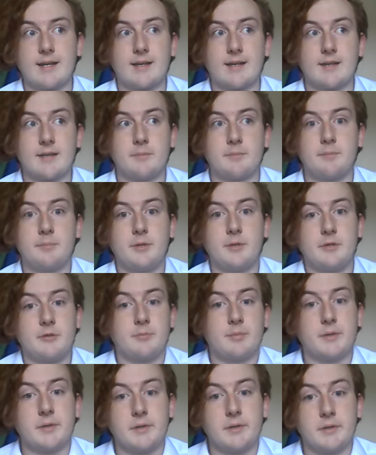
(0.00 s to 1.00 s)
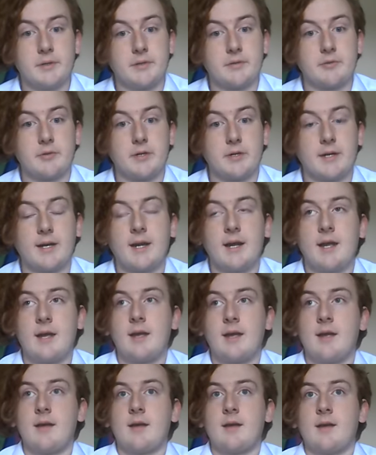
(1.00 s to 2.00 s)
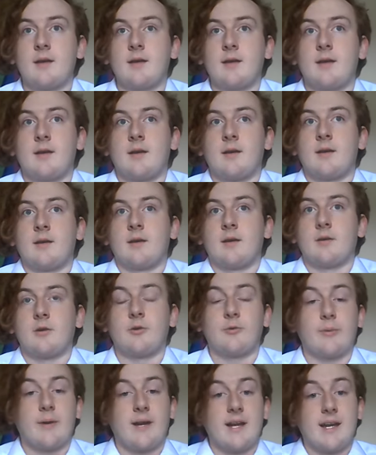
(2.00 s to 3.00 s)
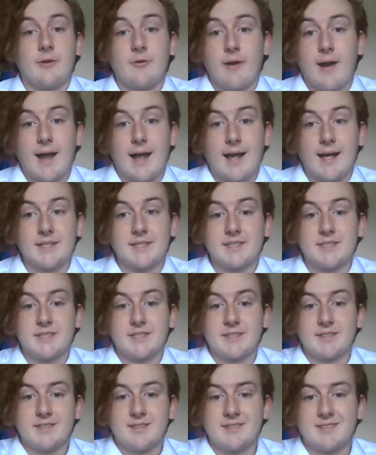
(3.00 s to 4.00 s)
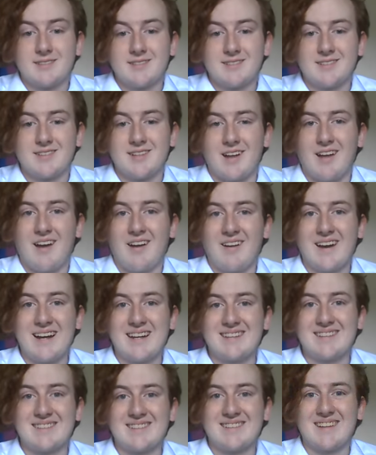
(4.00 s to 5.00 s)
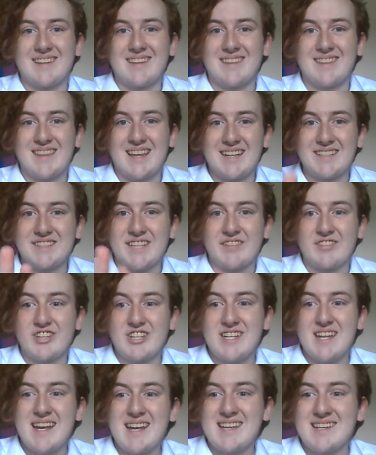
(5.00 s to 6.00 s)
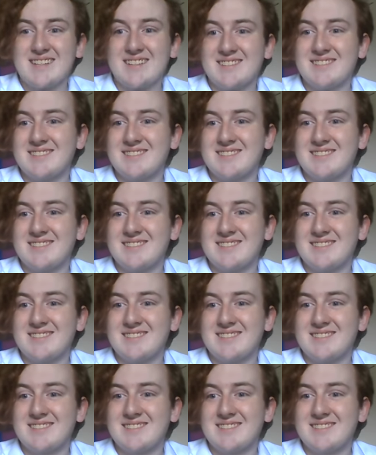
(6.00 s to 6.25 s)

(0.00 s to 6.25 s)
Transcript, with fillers: a blue bird or green grass. All right. Thanks. Have a good day.